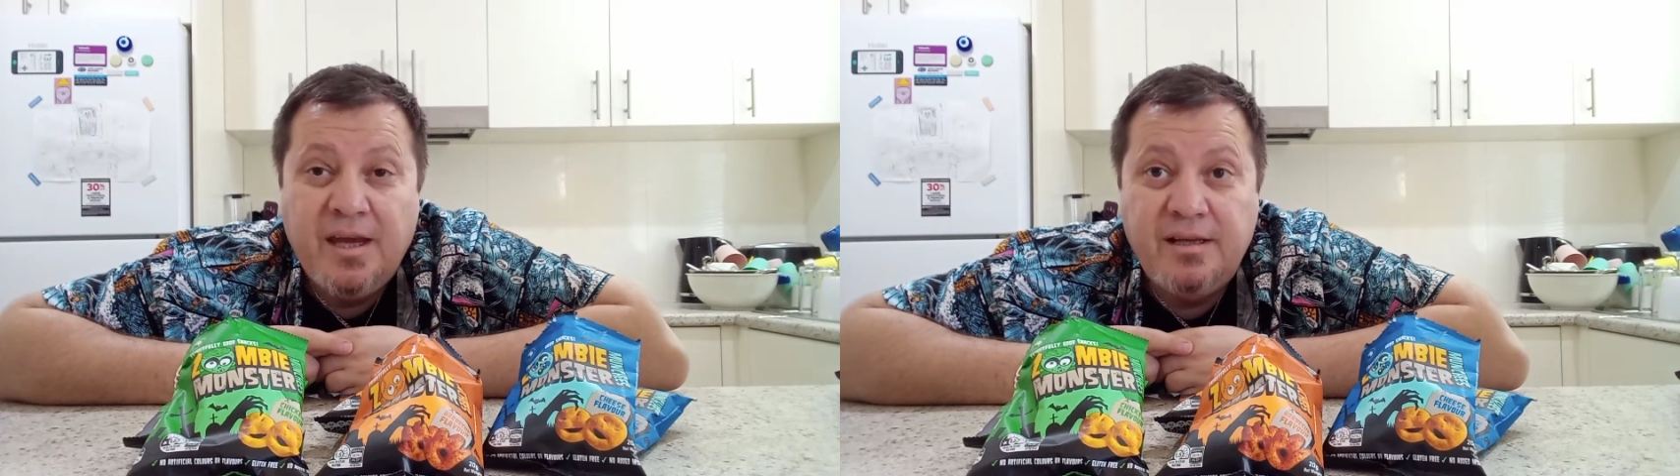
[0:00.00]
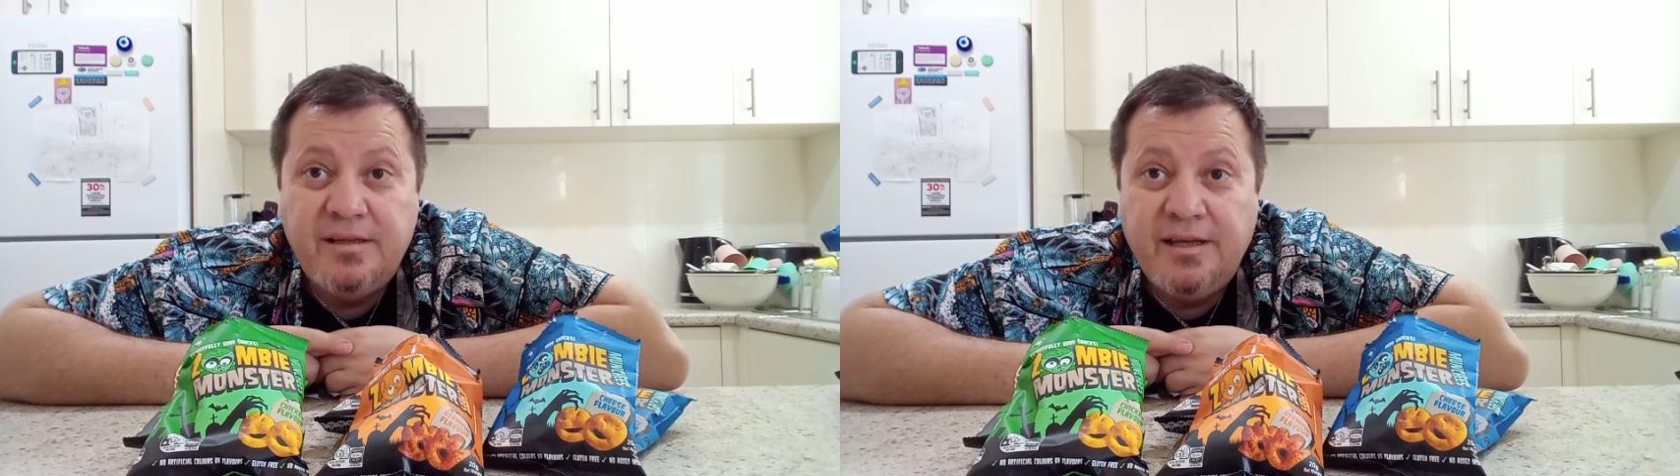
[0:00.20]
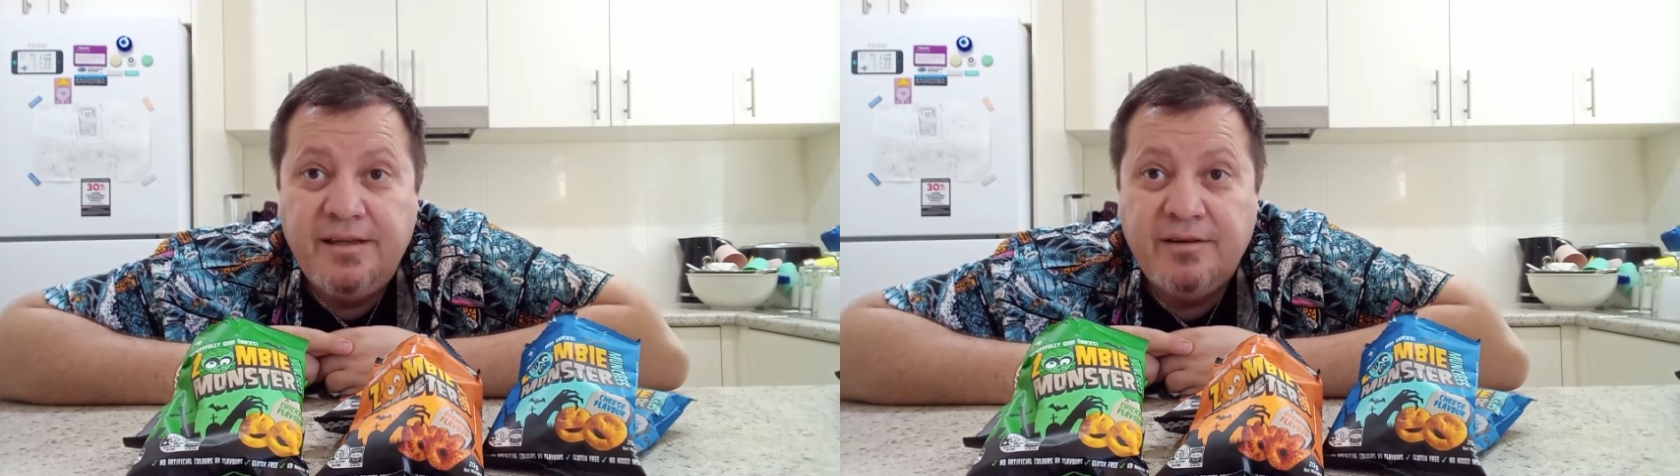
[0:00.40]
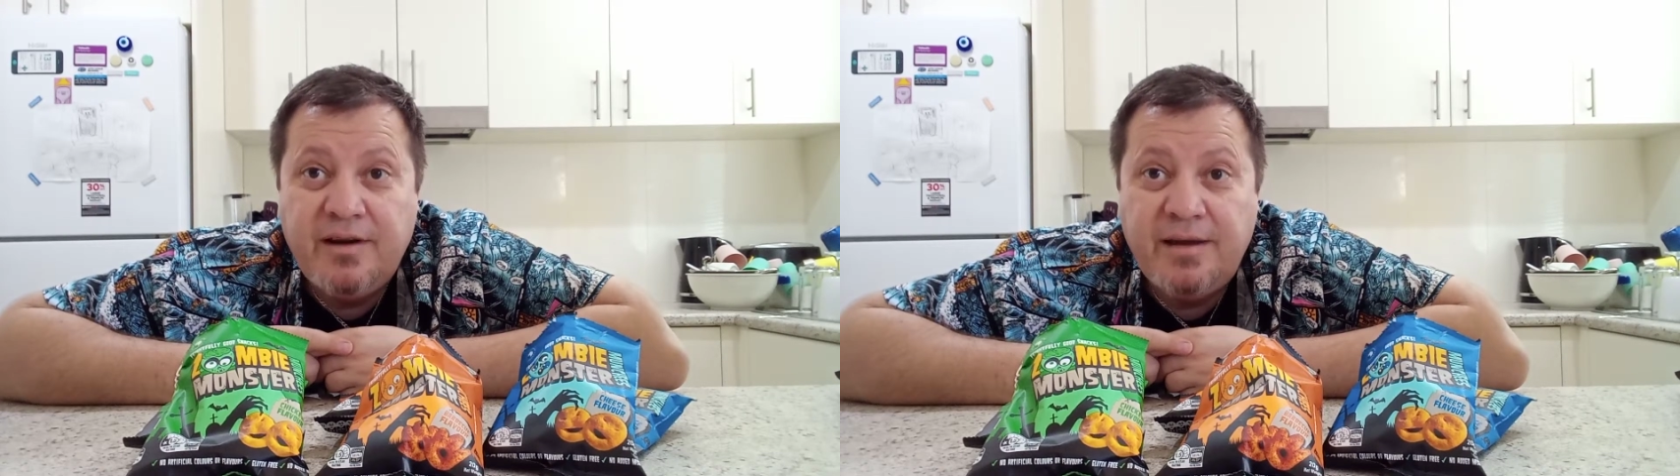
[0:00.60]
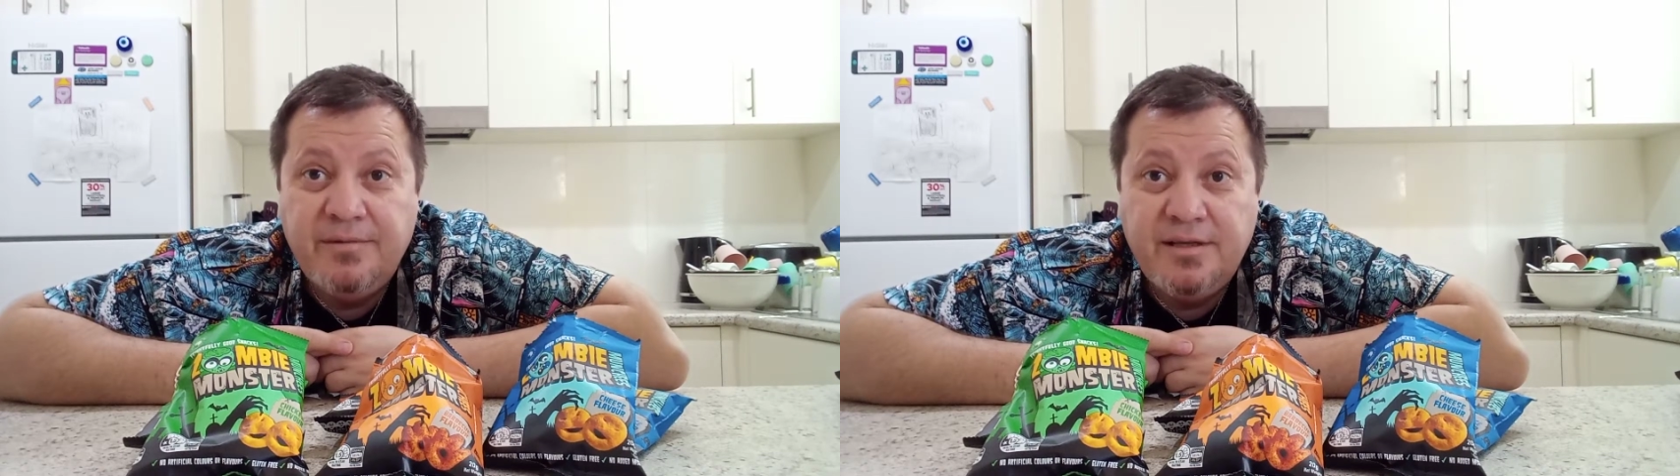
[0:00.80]
Head down there,
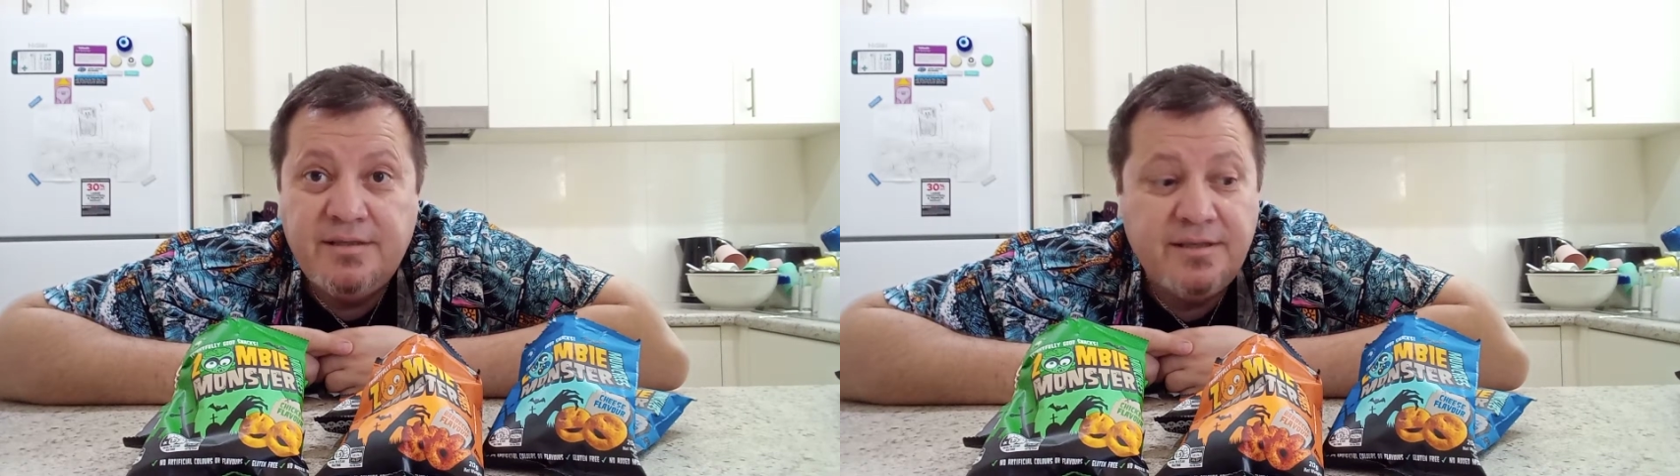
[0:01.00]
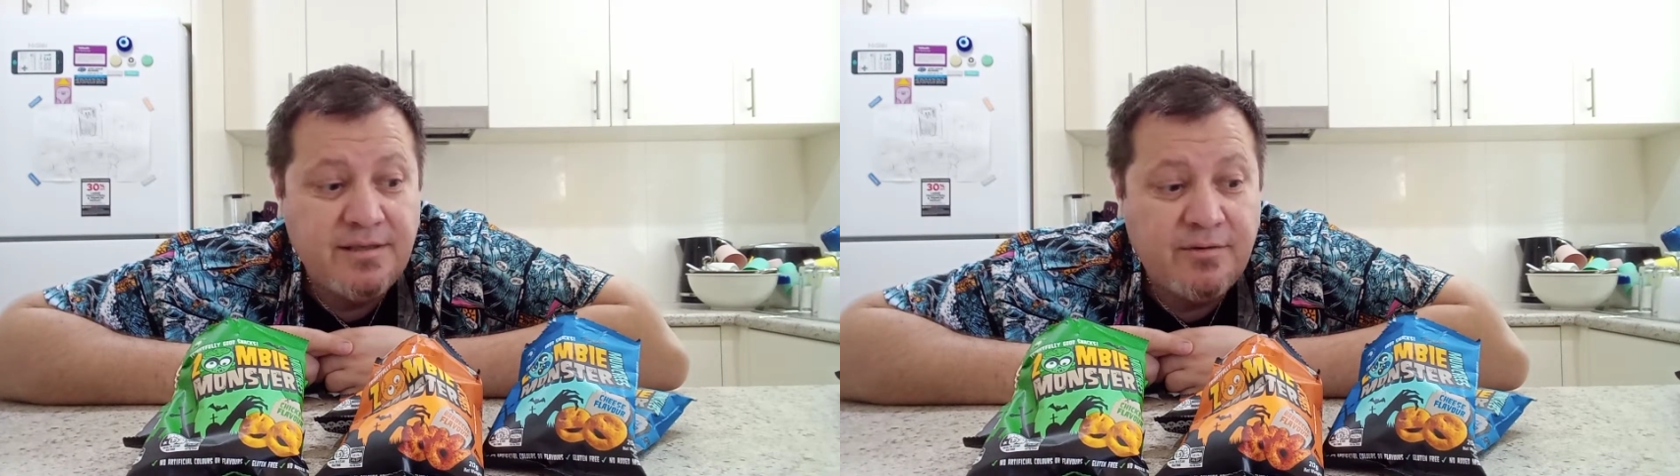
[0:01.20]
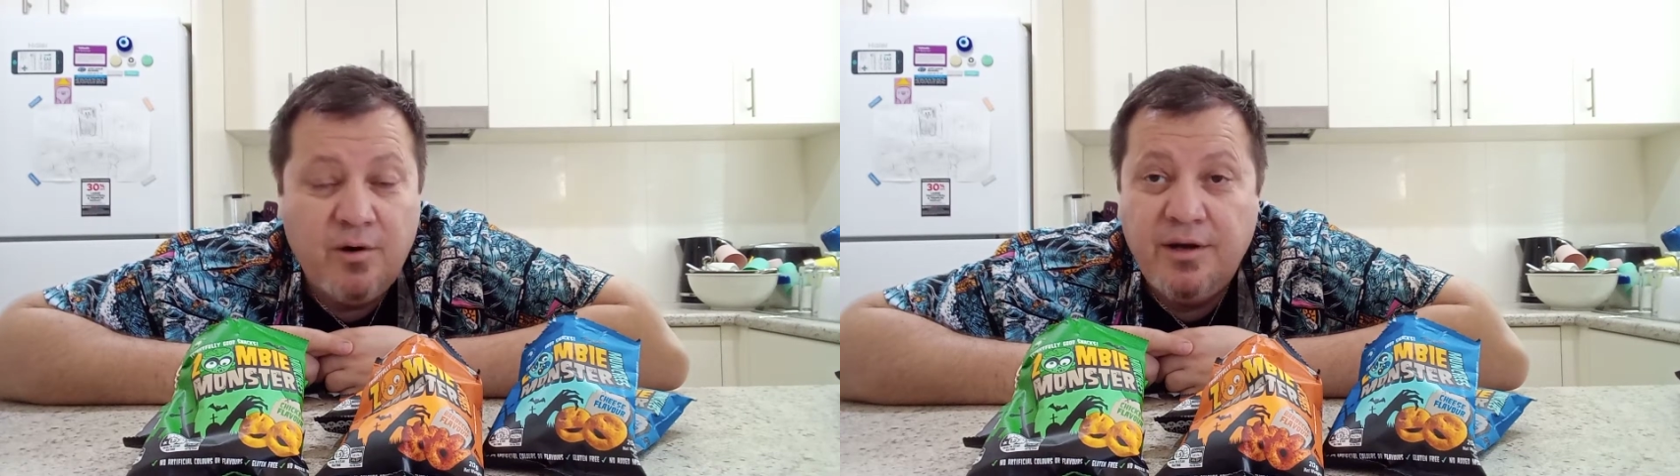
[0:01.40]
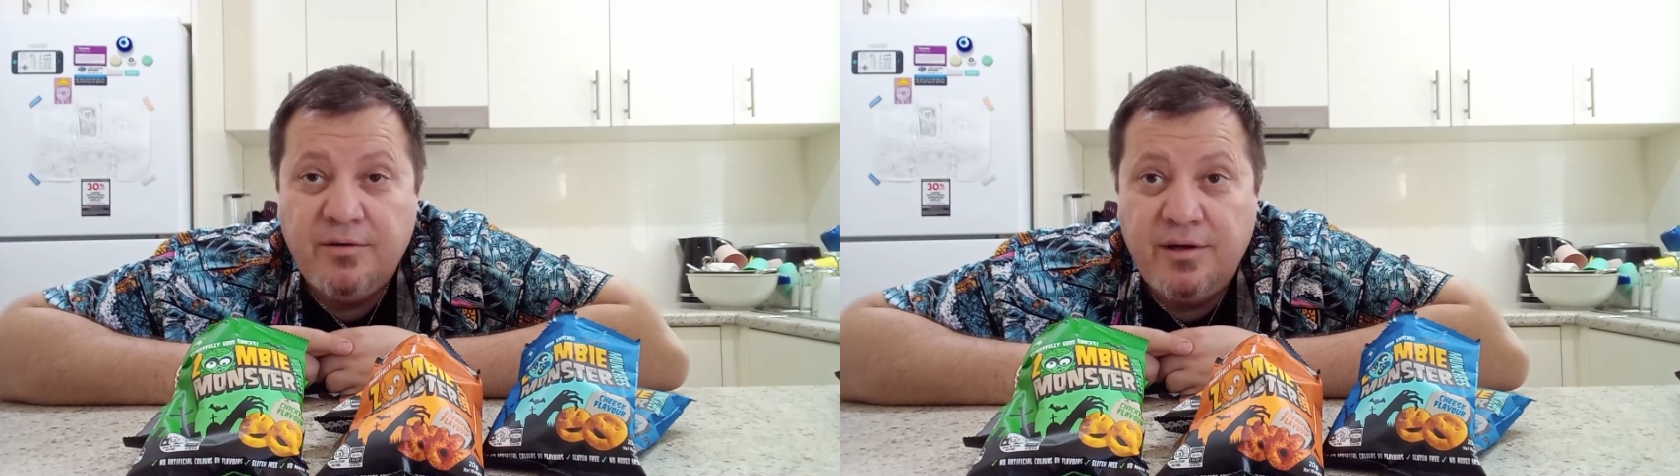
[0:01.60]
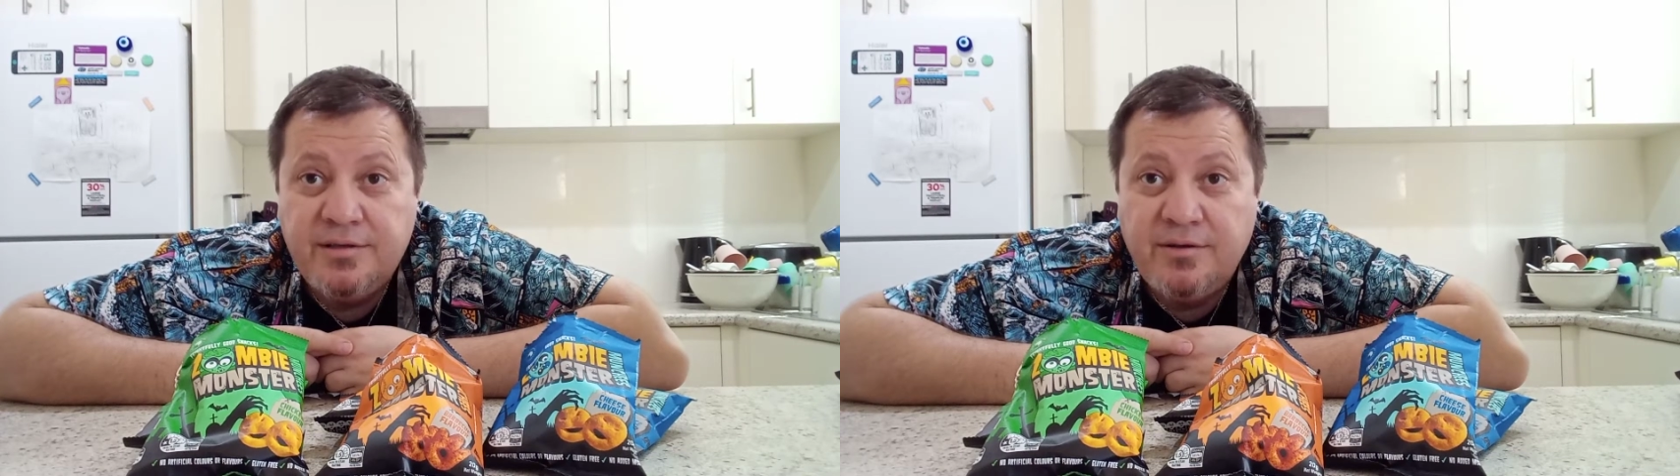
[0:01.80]
grab these. These are quite nice,